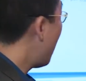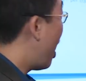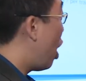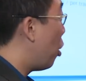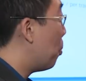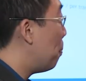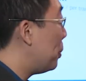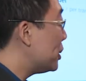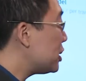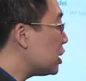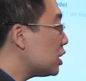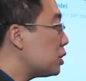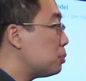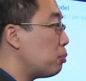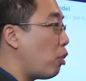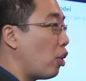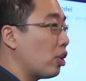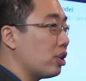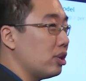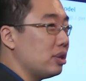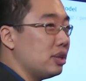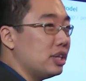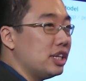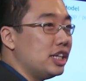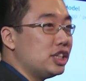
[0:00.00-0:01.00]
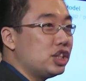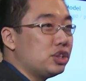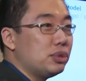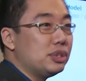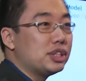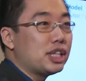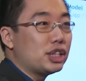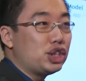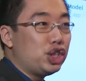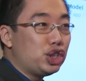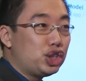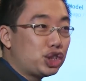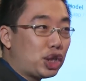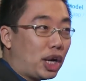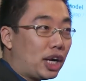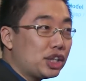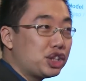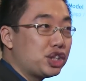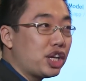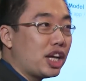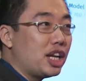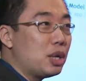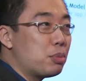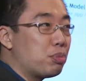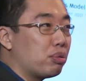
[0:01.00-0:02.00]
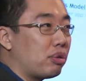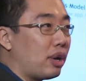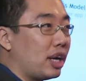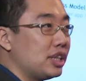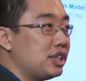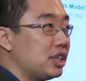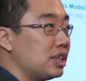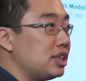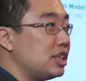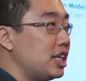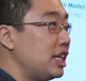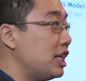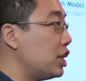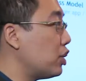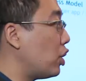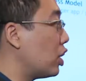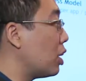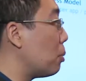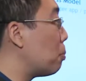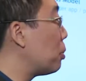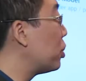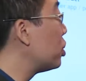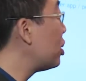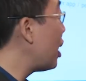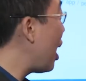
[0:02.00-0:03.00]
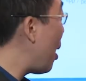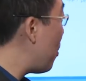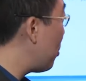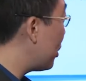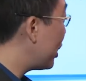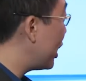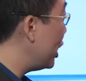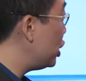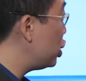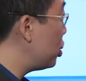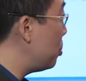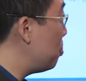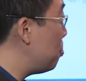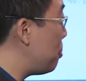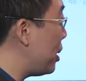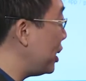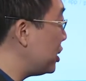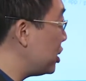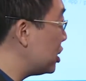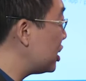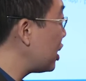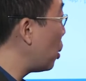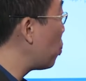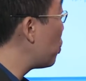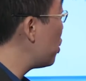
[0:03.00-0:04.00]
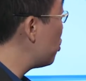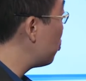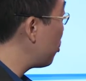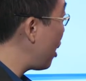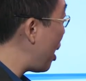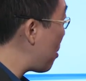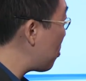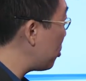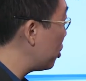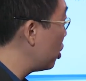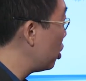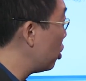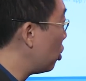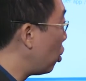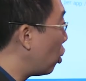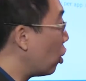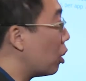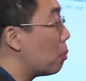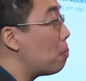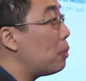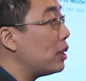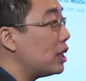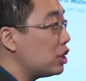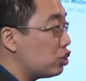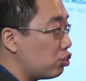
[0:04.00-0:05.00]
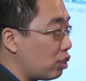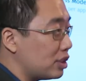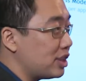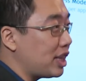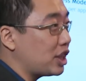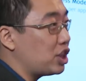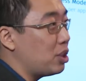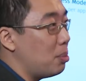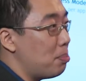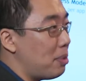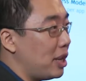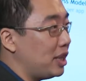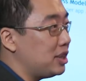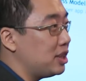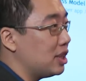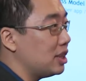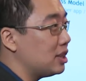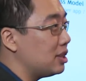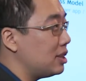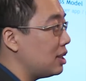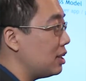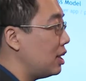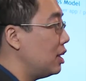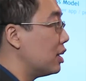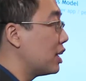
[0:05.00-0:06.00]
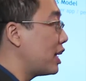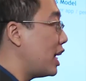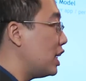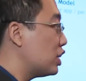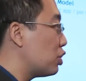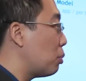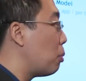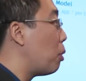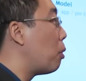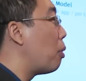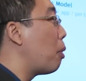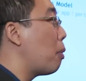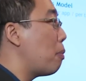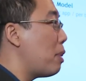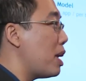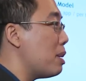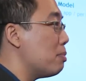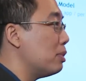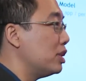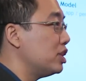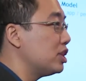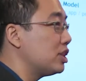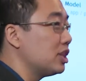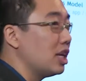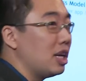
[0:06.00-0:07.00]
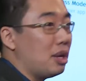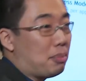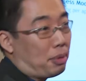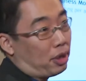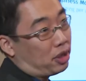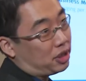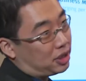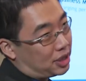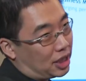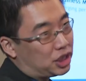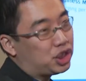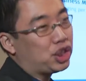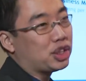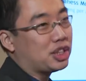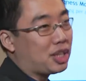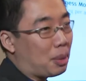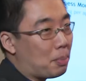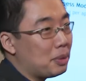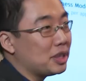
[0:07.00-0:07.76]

Our business model is to essentially charge the enterprises either on a per application basis that we wrap or per transaction basis in the case of mobile payments because that's just their